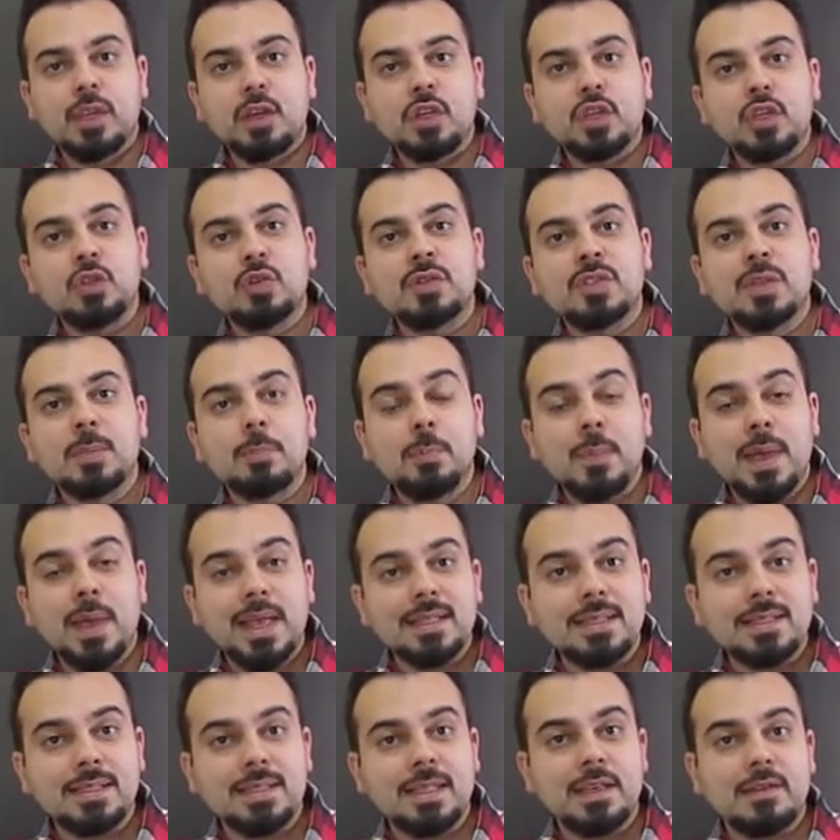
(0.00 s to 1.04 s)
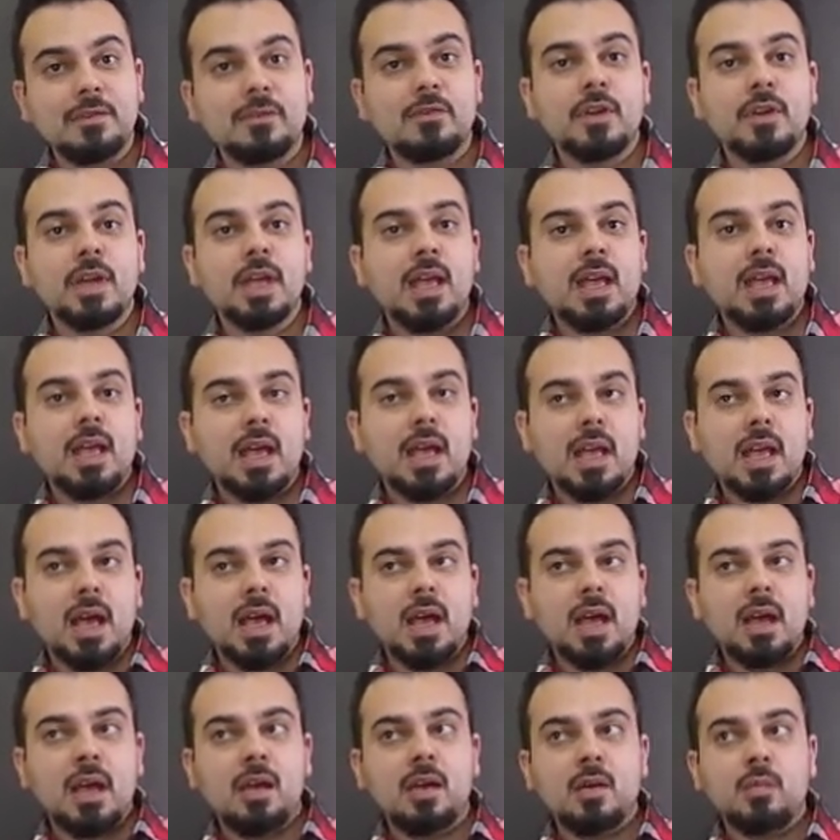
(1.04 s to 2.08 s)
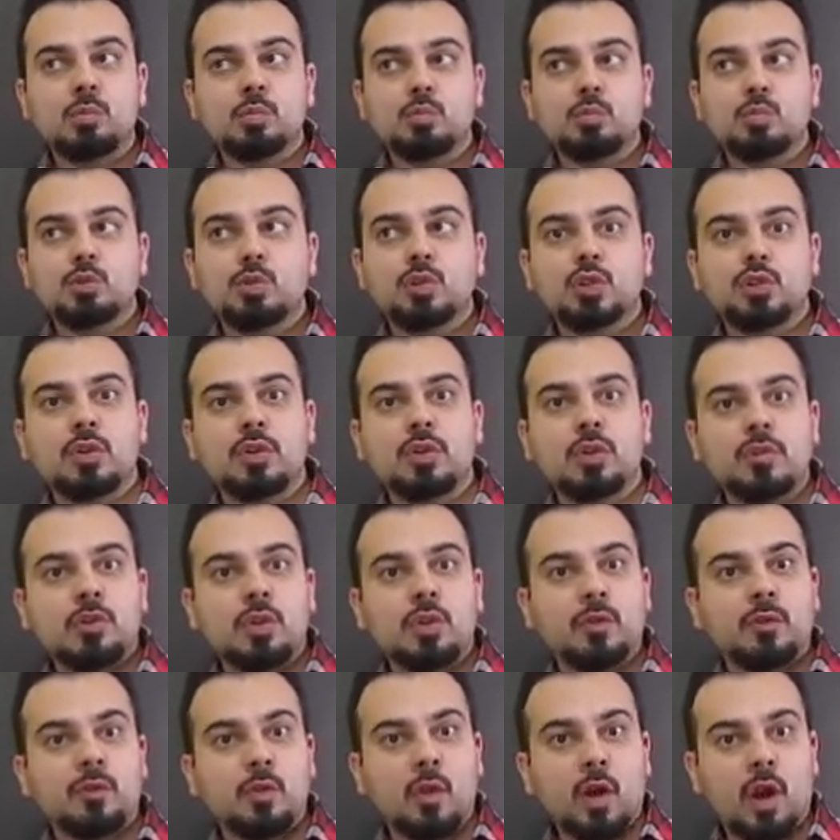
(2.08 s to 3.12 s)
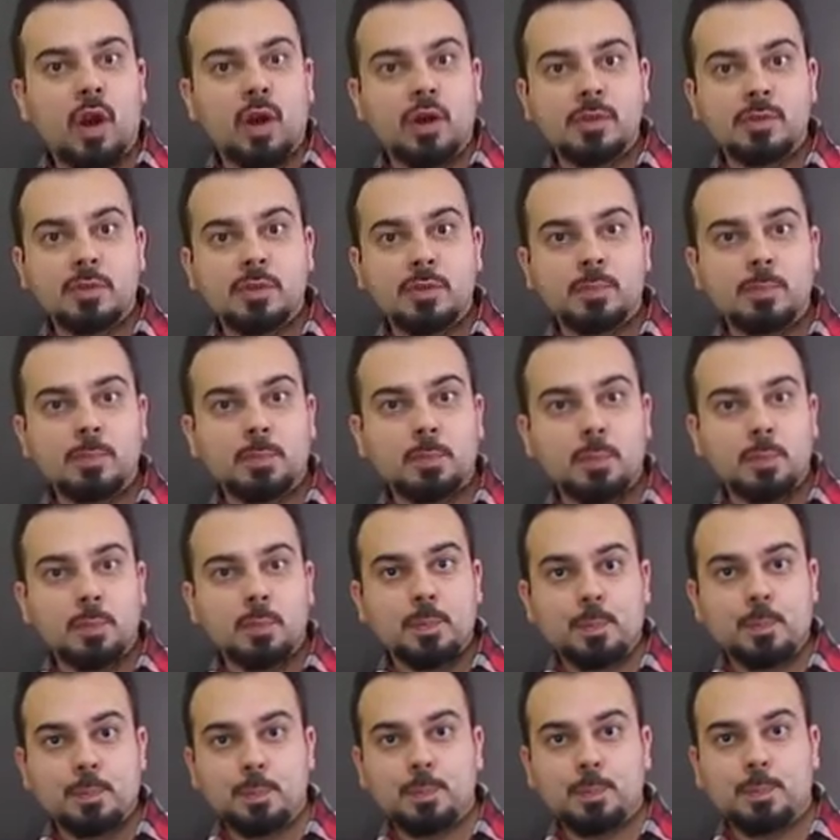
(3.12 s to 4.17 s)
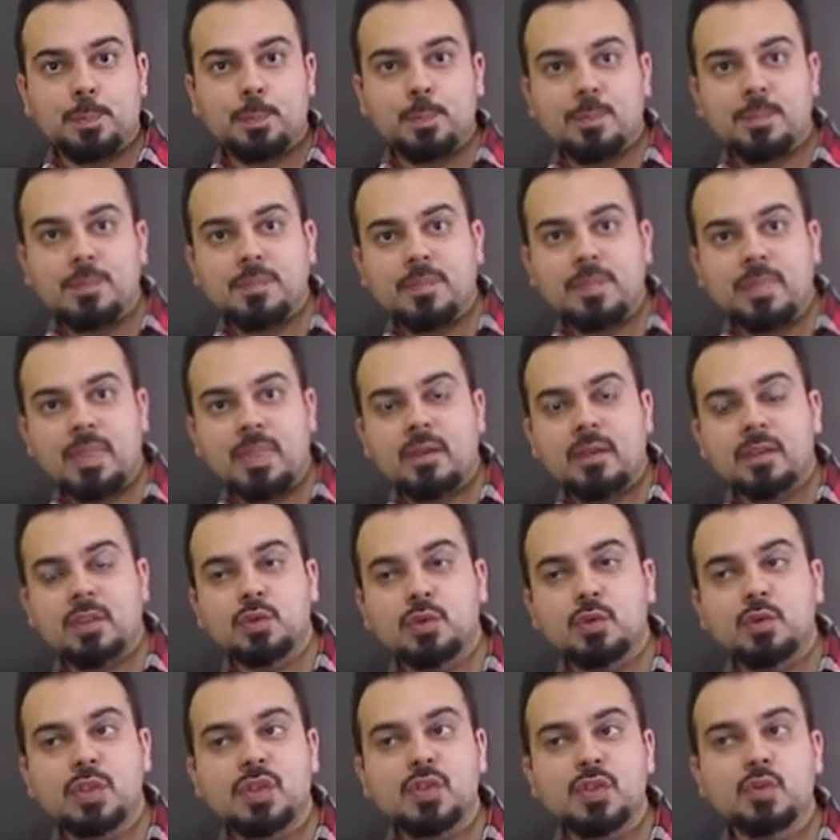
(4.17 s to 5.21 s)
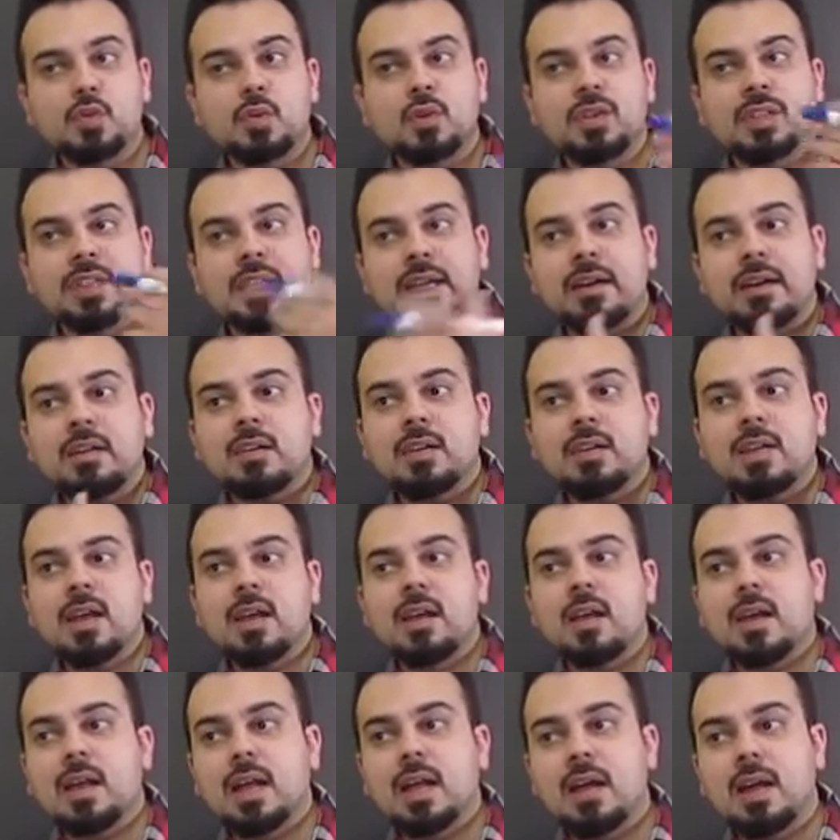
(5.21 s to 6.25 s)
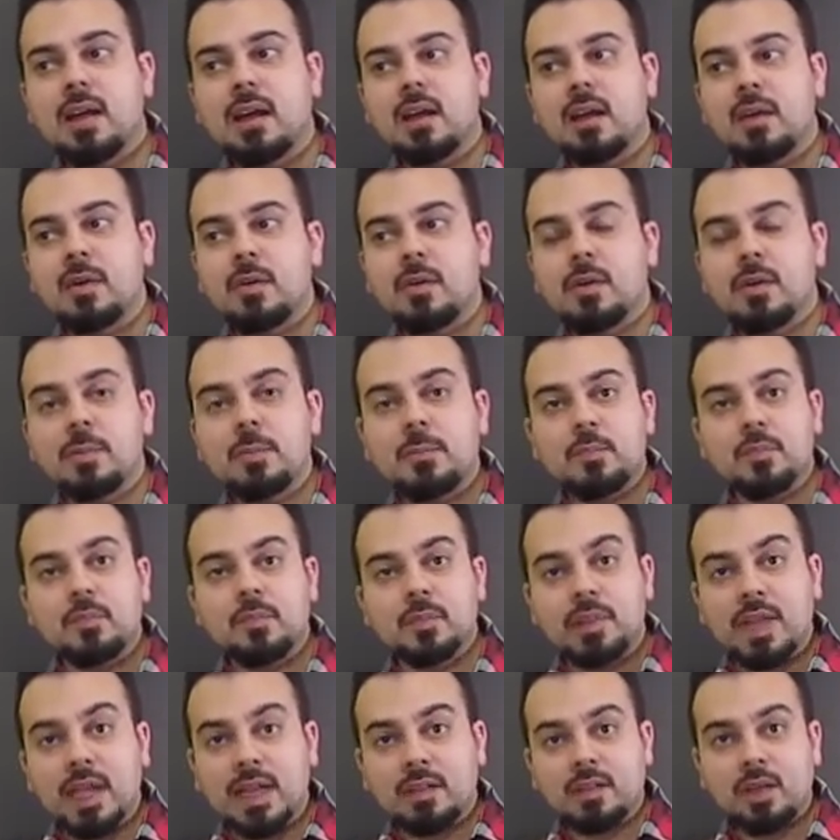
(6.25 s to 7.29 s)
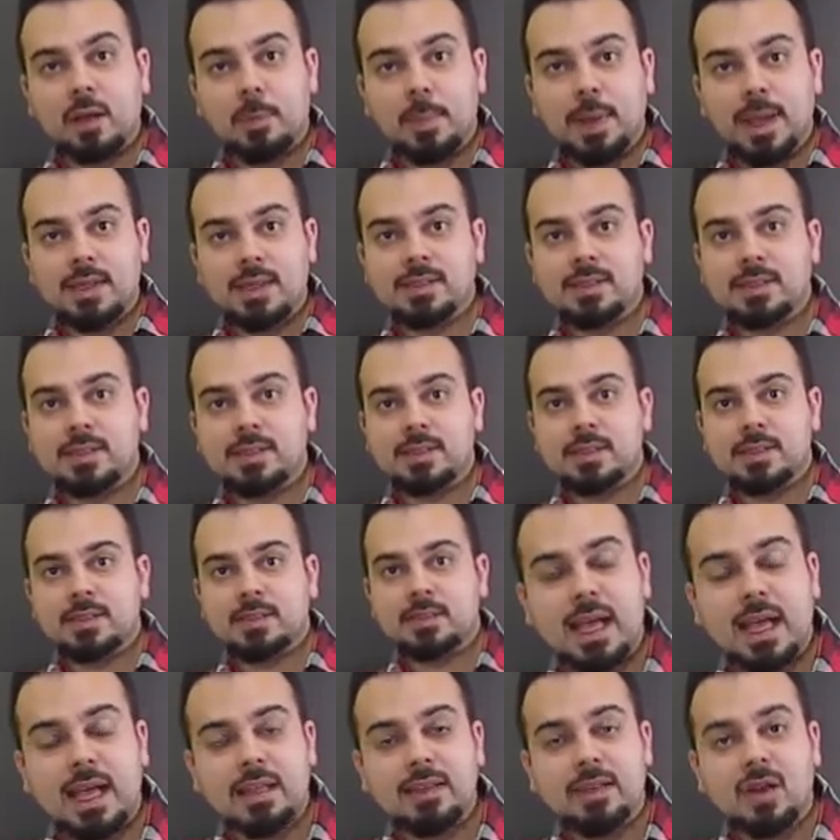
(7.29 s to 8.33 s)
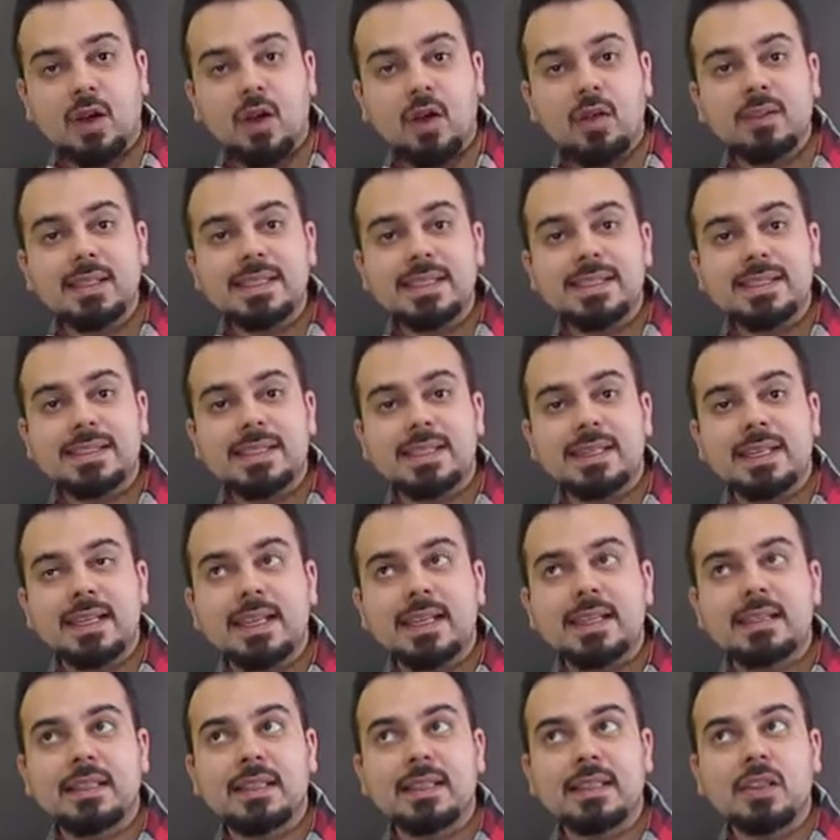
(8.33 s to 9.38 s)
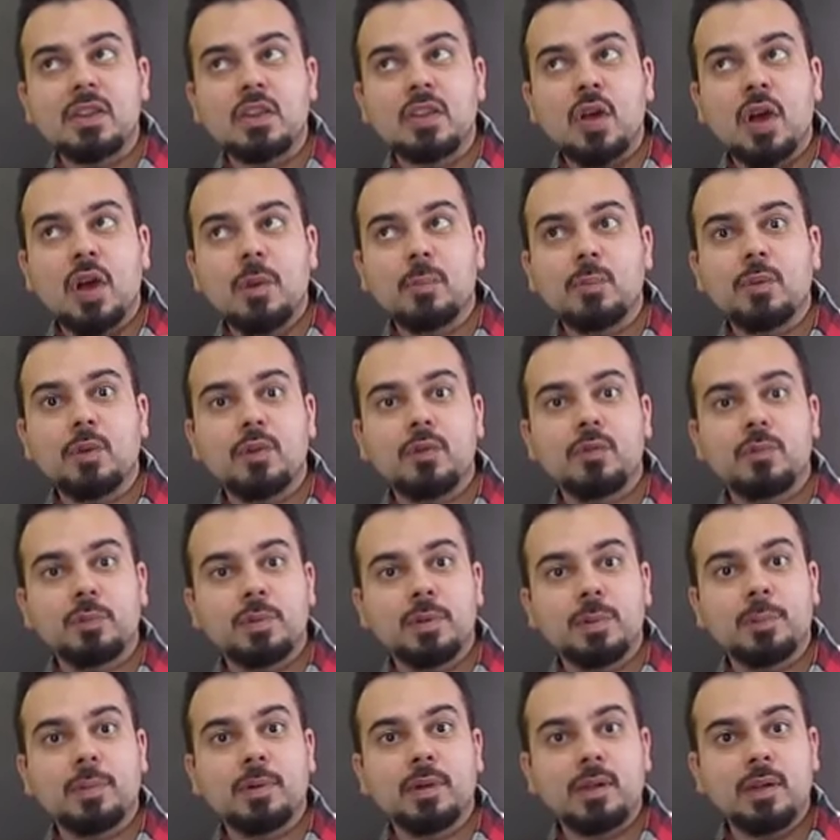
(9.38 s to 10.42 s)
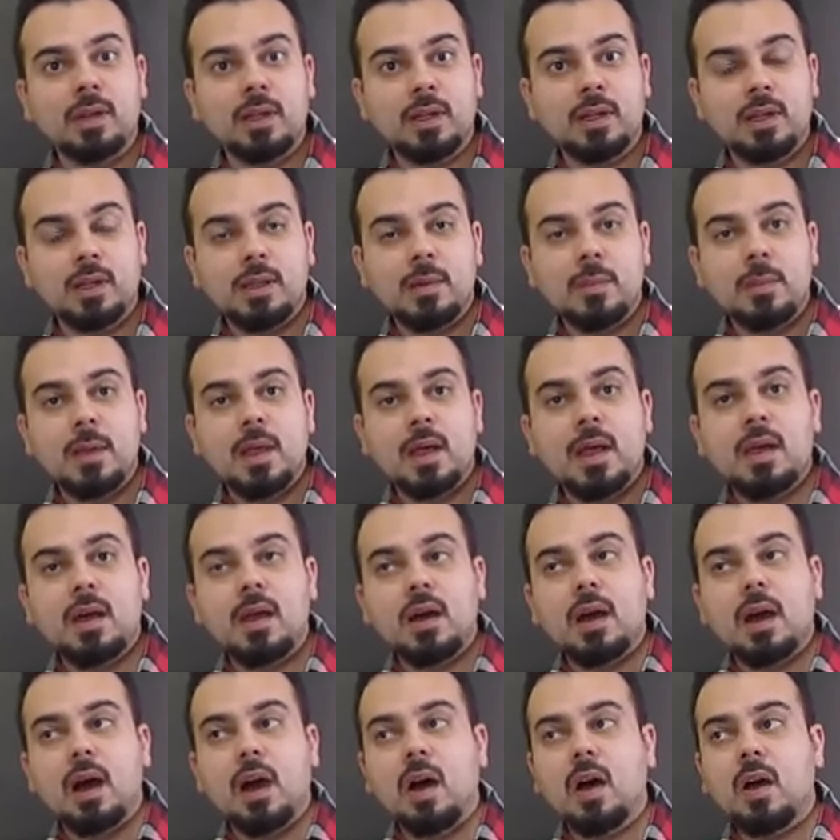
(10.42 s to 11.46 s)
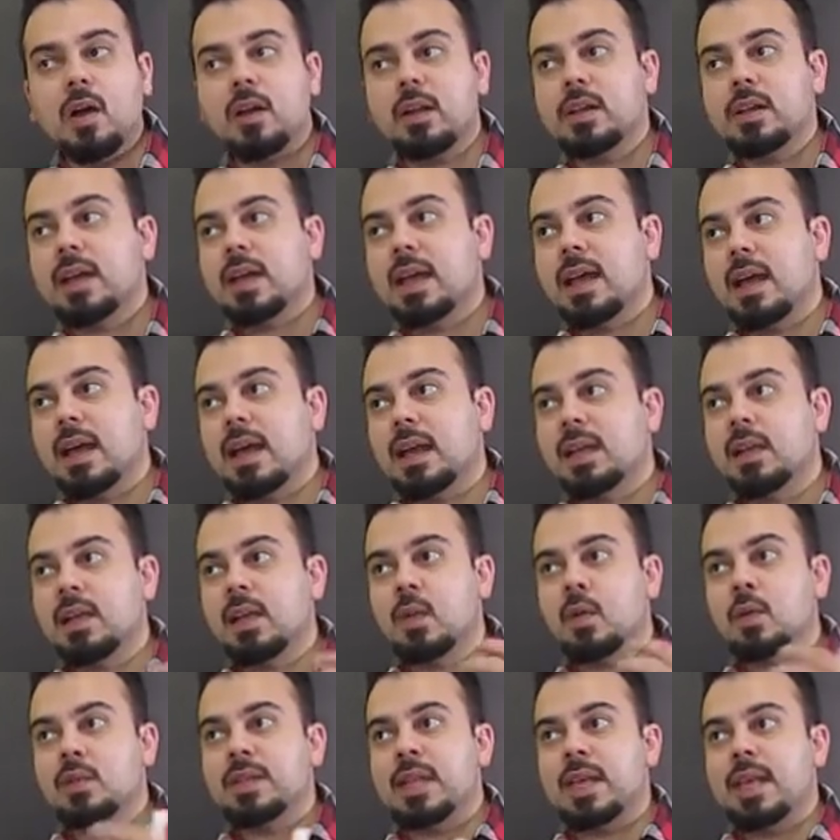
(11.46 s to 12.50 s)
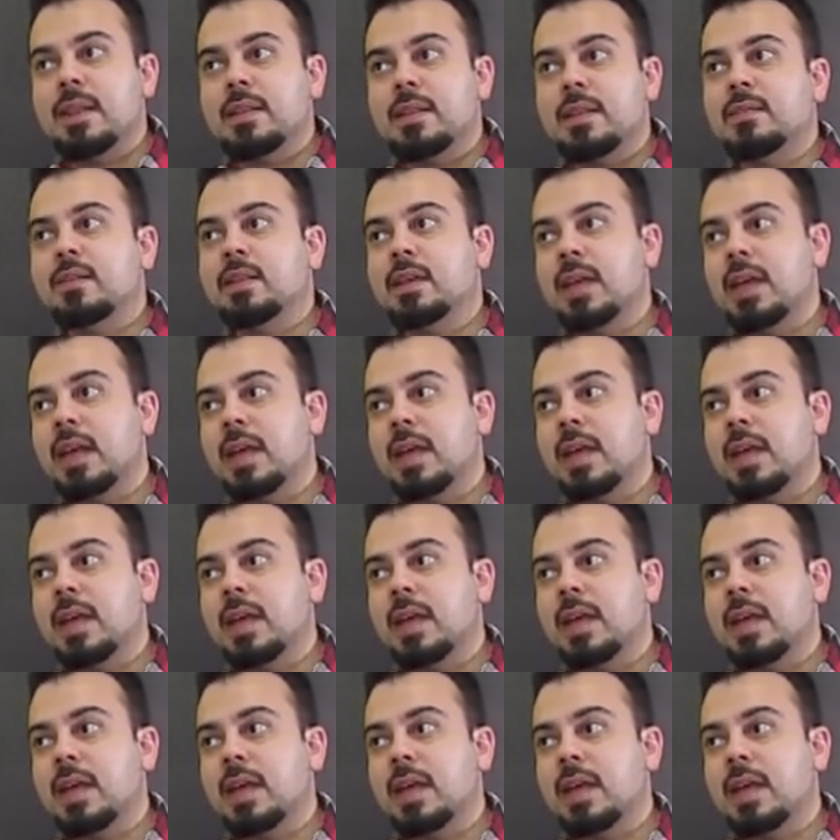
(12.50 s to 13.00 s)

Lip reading: use a massive server farms to store their databases, and only select number of people are allowed and